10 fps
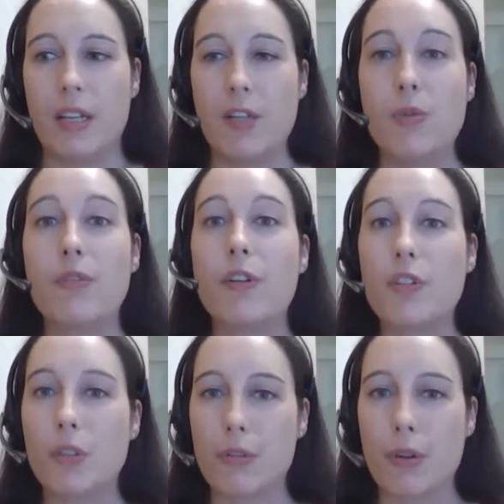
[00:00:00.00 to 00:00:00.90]

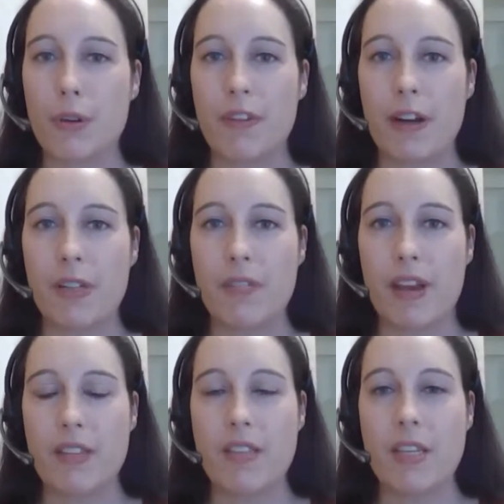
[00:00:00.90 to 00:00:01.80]
universal coronavirus
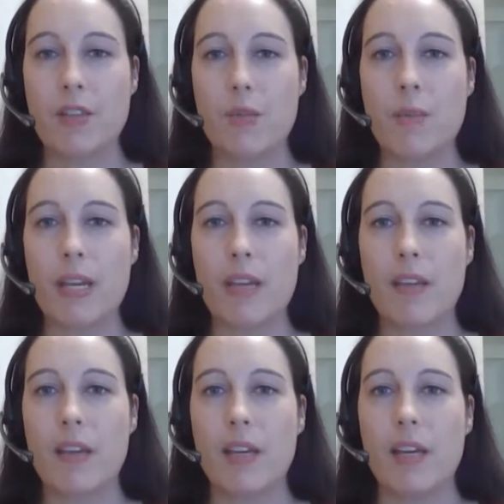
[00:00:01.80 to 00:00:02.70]
vaccines, or
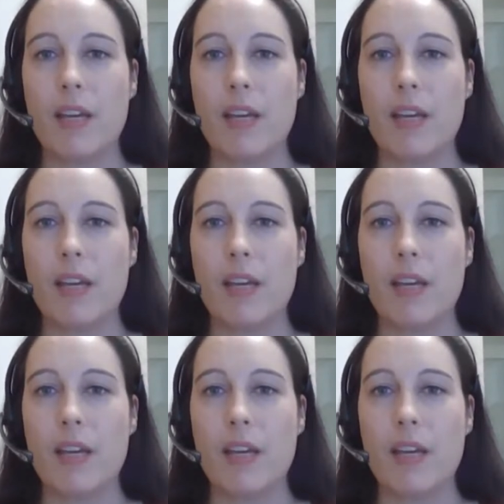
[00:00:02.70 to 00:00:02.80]
making